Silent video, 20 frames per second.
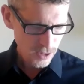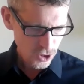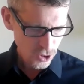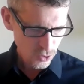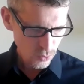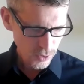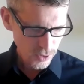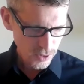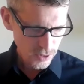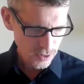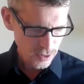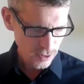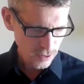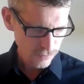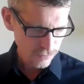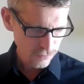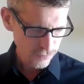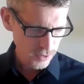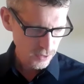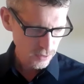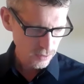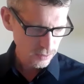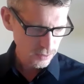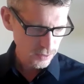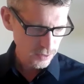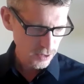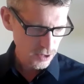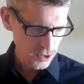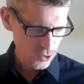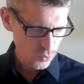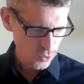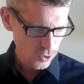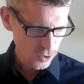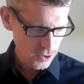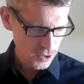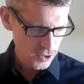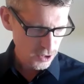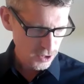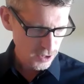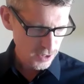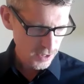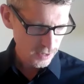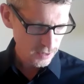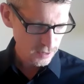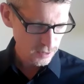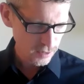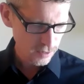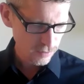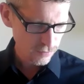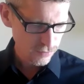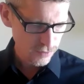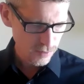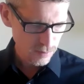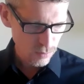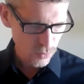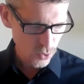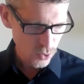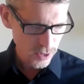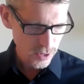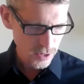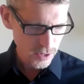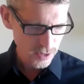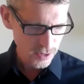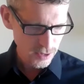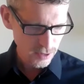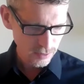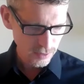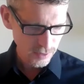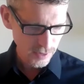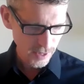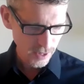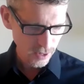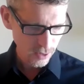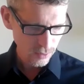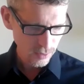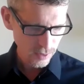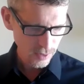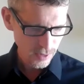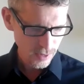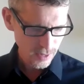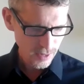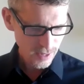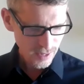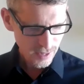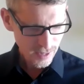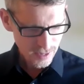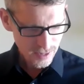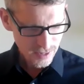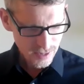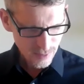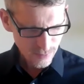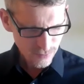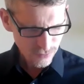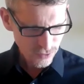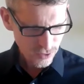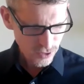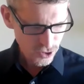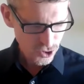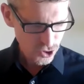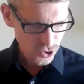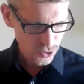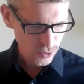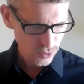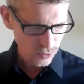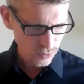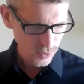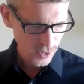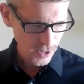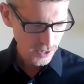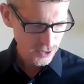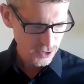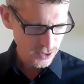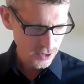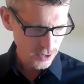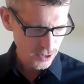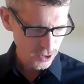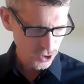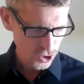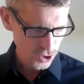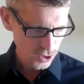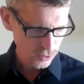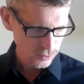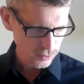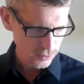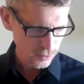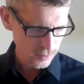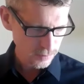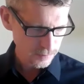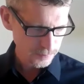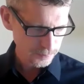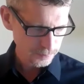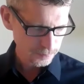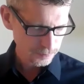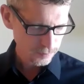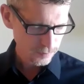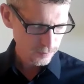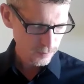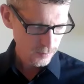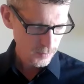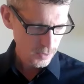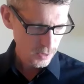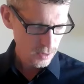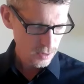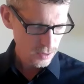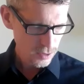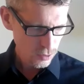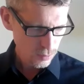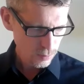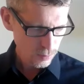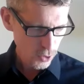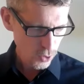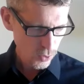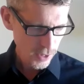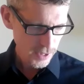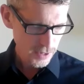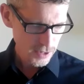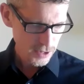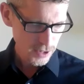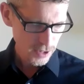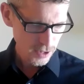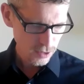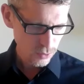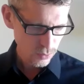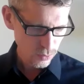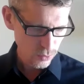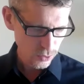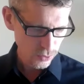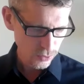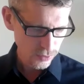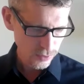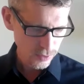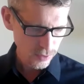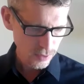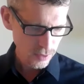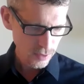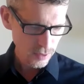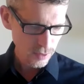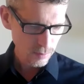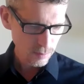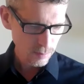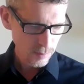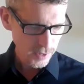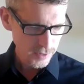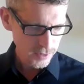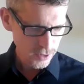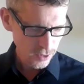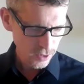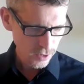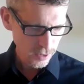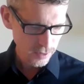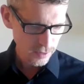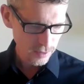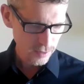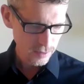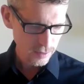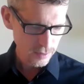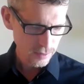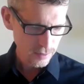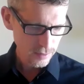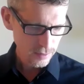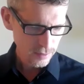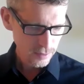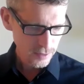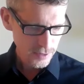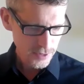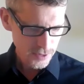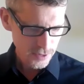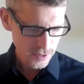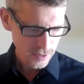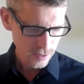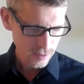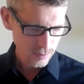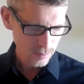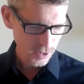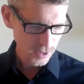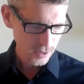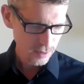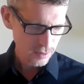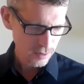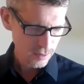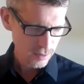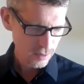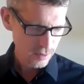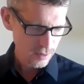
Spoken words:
She went into the field and has worked steadily from morning till now, except for a short rest in the shelter." So Boaz said to Ruth, "My daughter, listen to me.